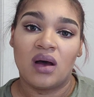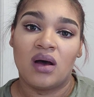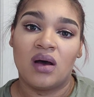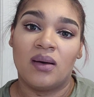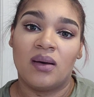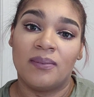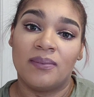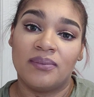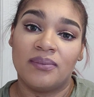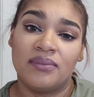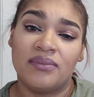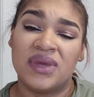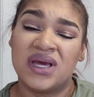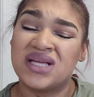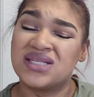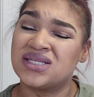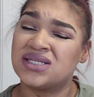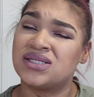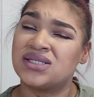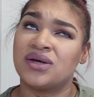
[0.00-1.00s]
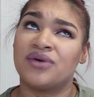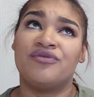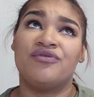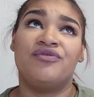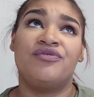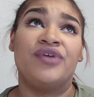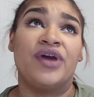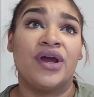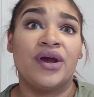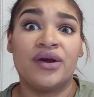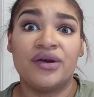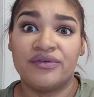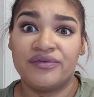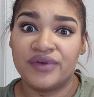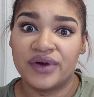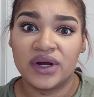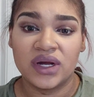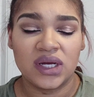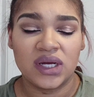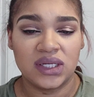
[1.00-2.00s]
um, because it's a
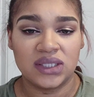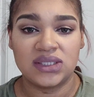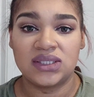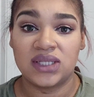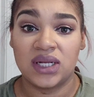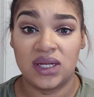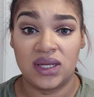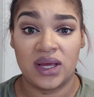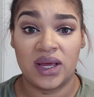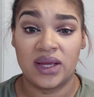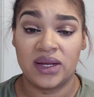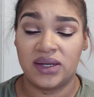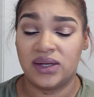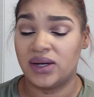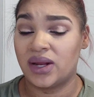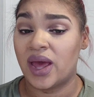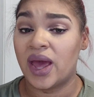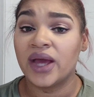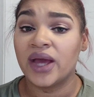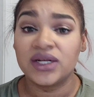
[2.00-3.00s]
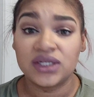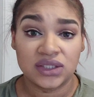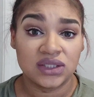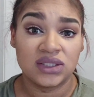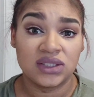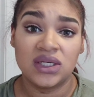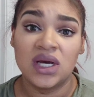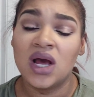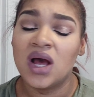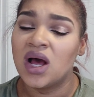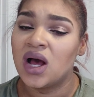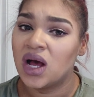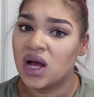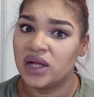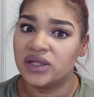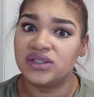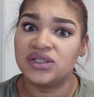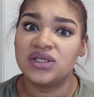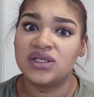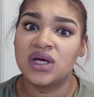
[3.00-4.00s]
very, very good study aid and actually
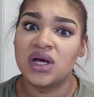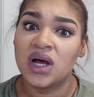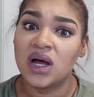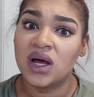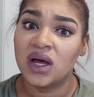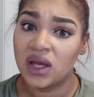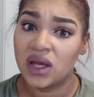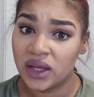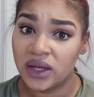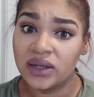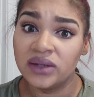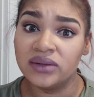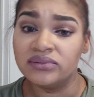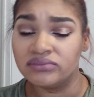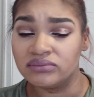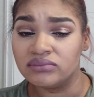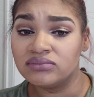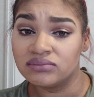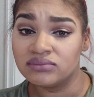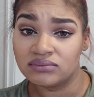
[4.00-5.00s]
a ton